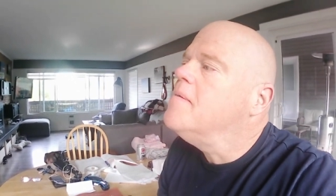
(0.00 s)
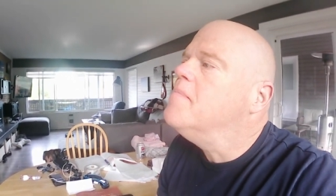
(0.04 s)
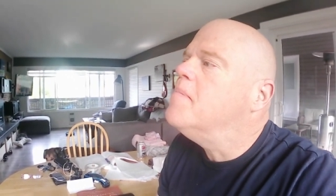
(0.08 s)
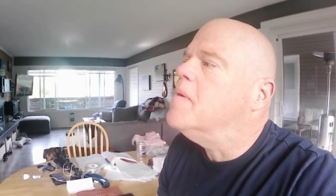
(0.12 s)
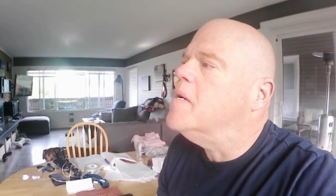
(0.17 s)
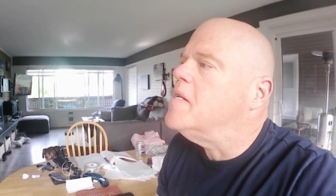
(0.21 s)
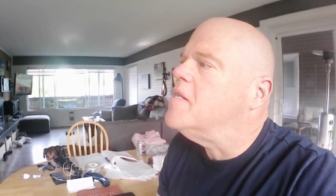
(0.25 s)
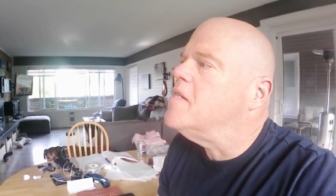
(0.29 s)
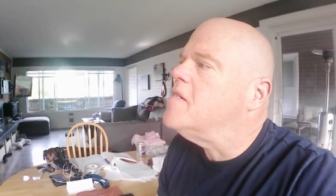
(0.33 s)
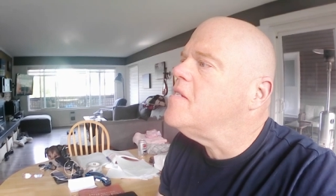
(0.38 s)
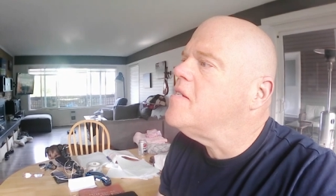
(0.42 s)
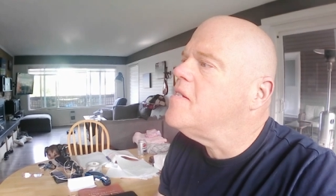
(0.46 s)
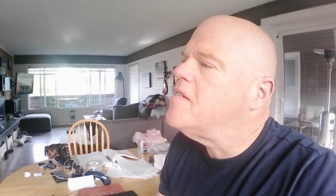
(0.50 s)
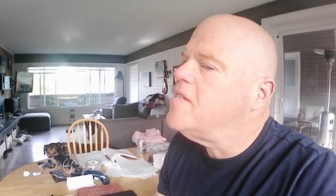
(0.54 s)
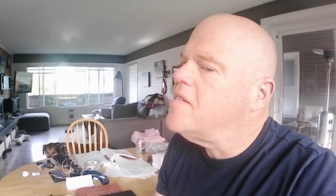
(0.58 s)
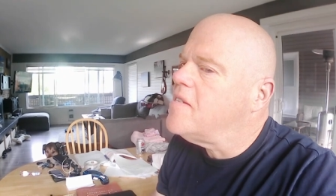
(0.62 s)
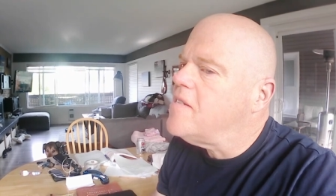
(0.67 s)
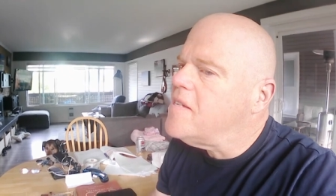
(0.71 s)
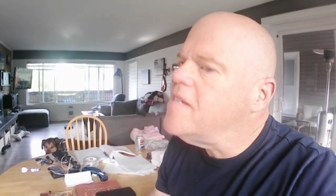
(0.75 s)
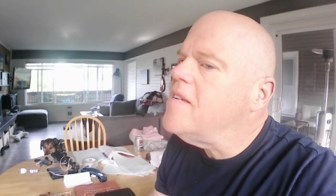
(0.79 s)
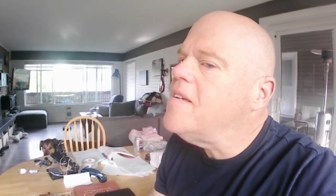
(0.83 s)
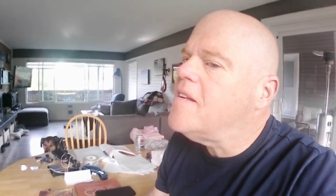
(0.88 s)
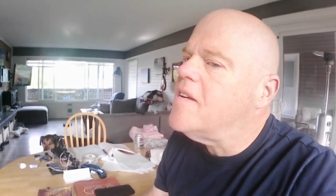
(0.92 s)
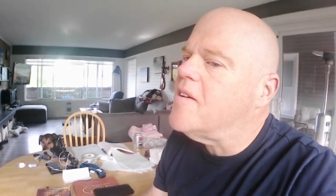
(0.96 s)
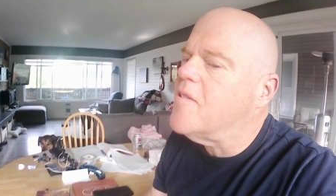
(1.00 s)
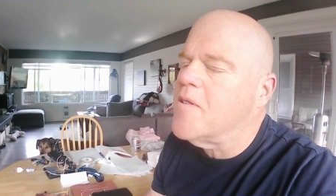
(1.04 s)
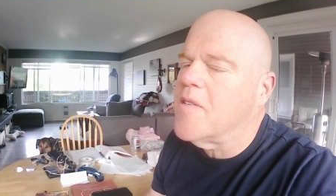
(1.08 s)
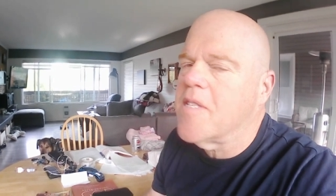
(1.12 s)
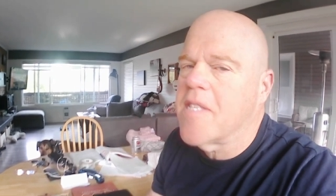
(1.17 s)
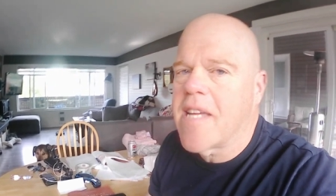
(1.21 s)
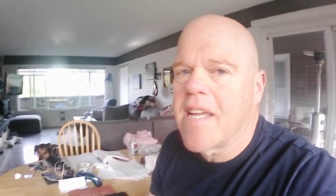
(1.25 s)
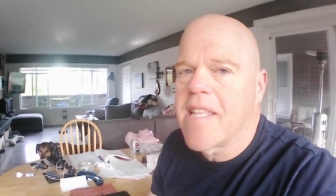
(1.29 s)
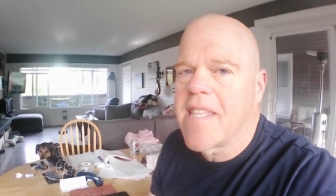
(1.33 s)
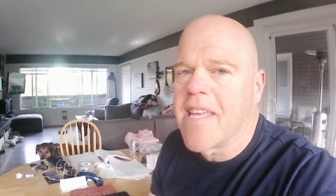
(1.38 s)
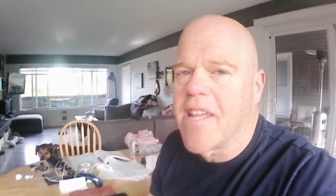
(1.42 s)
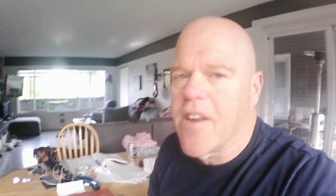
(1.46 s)
But, you know, it's
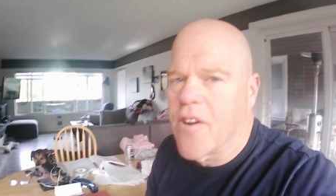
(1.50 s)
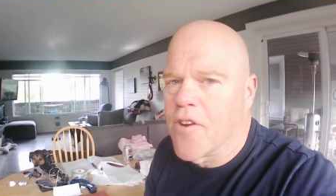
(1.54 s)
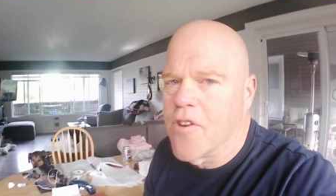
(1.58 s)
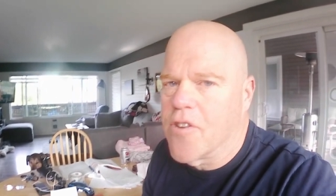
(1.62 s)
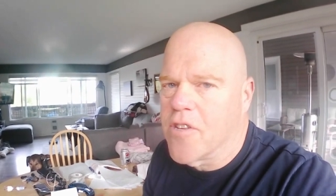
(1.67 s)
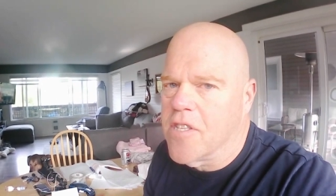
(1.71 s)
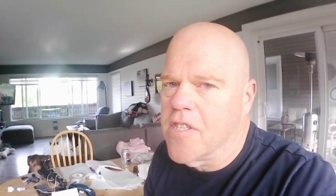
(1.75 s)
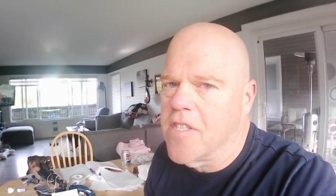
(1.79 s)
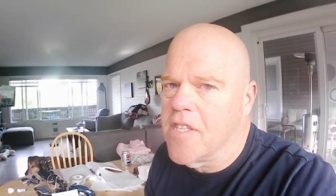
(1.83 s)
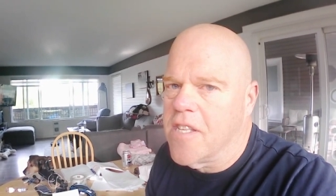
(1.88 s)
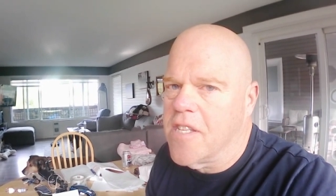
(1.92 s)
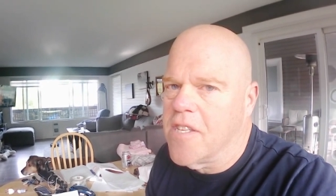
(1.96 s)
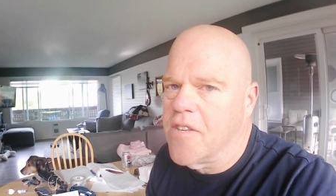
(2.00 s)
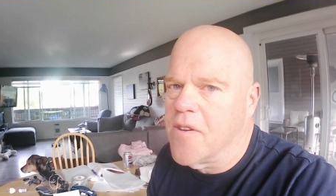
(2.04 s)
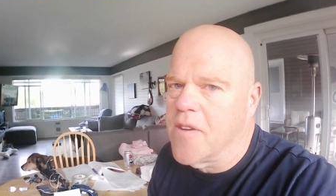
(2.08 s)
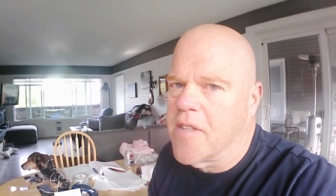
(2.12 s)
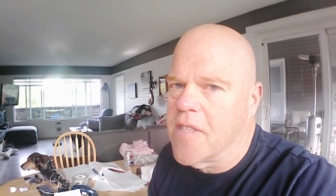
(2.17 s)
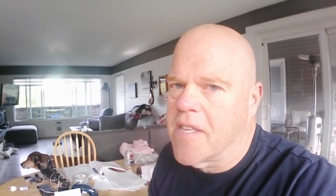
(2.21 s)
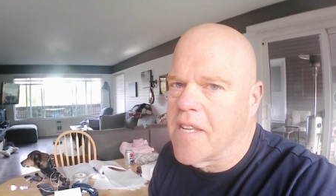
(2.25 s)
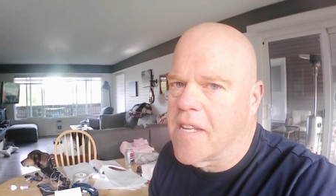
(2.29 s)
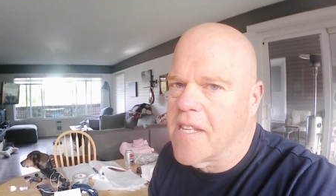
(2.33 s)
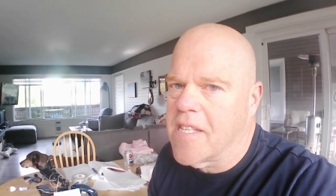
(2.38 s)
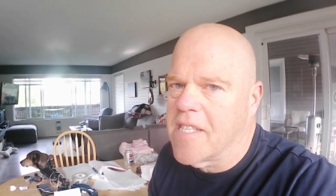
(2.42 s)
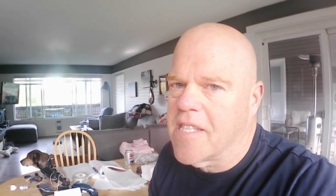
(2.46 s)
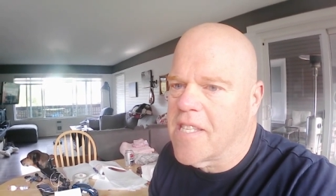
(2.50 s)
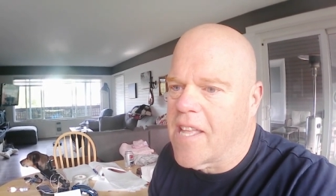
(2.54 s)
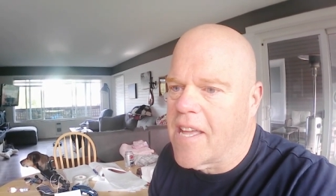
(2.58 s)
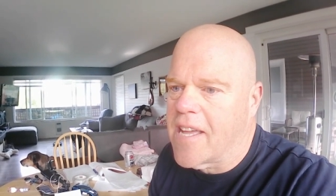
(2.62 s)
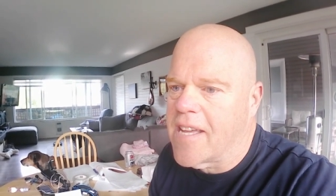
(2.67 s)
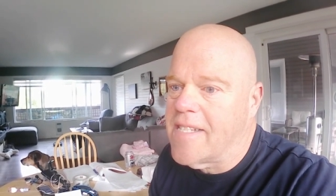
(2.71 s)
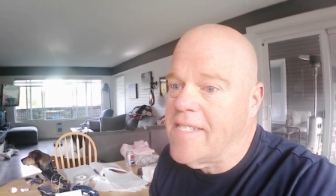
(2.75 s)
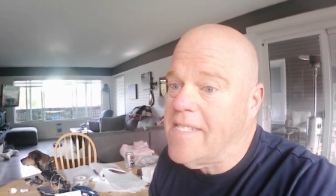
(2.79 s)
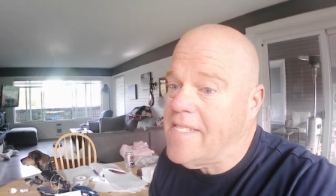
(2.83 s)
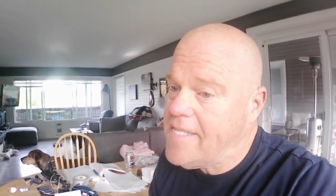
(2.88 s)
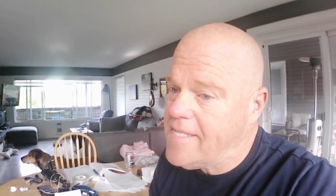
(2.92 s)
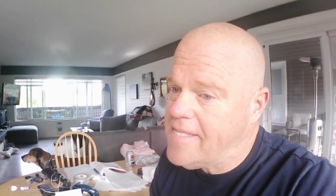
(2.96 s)
got that urgency to it that it's like,
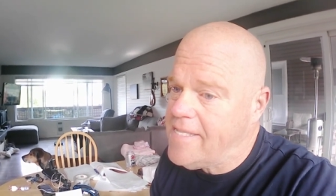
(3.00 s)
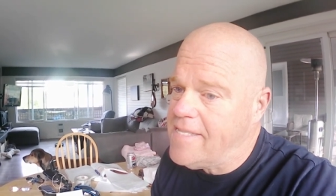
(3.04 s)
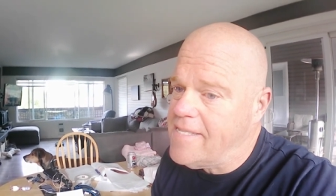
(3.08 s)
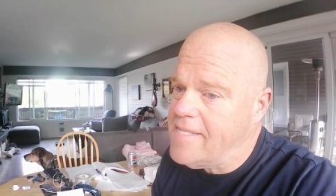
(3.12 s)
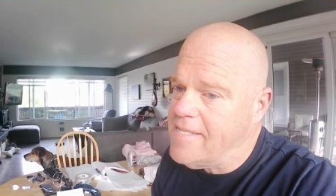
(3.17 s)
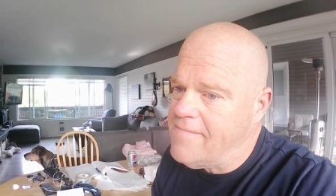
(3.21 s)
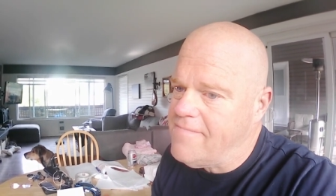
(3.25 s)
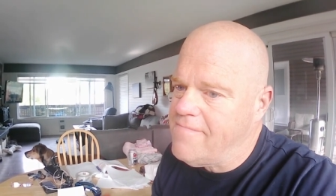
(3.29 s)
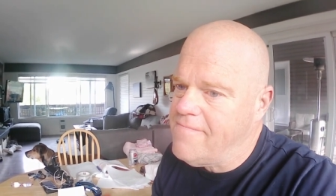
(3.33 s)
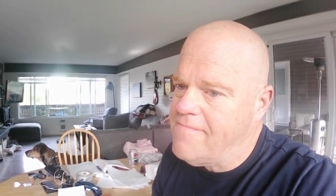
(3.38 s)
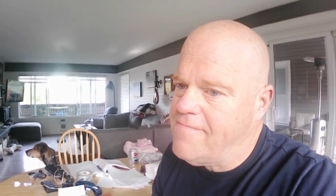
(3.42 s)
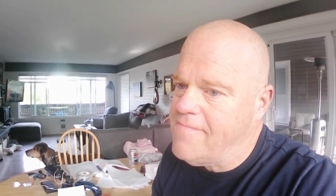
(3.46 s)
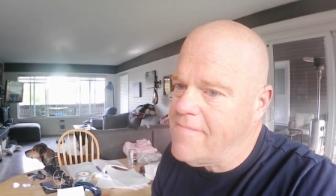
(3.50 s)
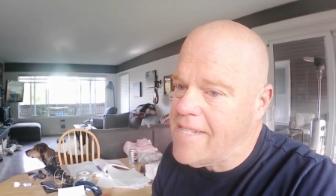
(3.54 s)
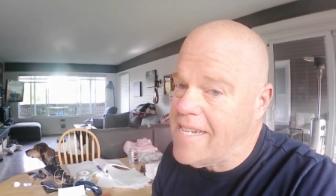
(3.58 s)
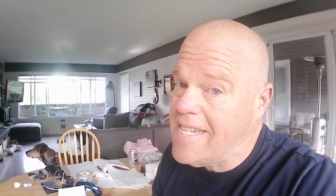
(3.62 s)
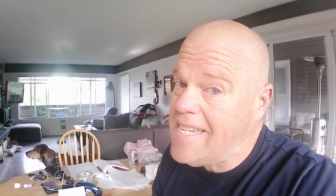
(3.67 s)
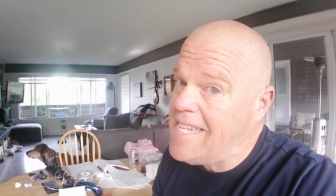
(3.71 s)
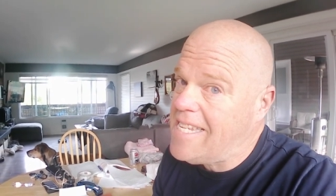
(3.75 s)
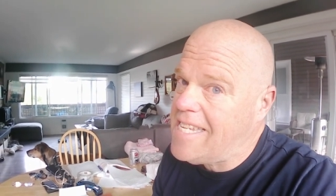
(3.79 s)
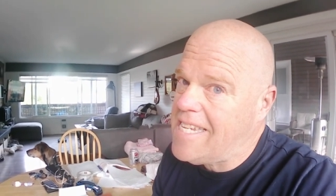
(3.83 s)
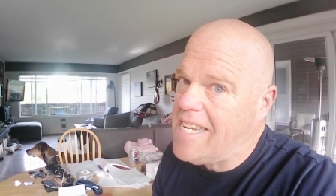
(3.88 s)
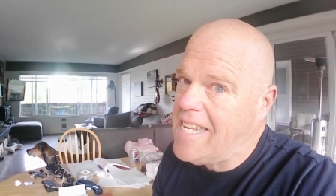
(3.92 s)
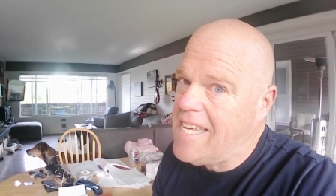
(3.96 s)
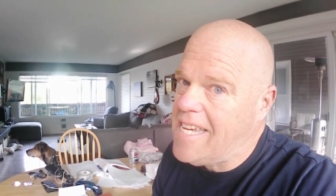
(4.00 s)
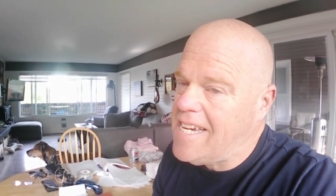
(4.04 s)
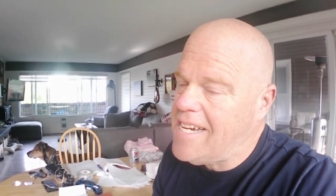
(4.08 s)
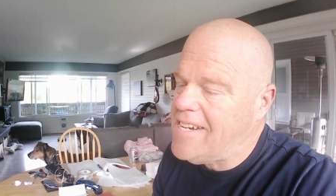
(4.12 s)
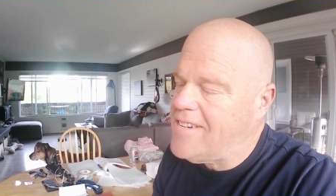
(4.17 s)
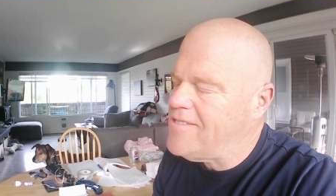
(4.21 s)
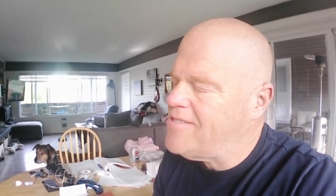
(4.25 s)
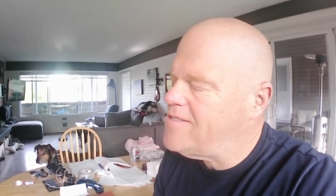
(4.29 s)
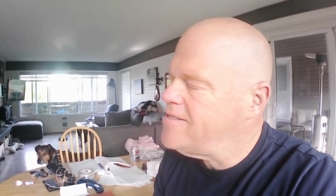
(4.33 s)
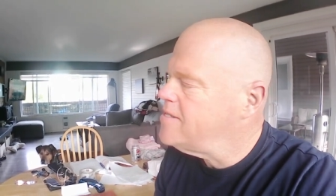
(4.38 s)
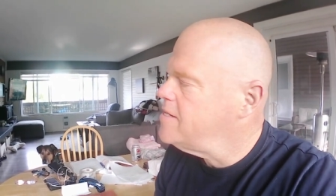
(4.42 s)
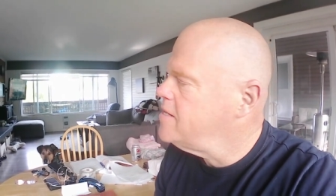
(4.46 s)
I need you now.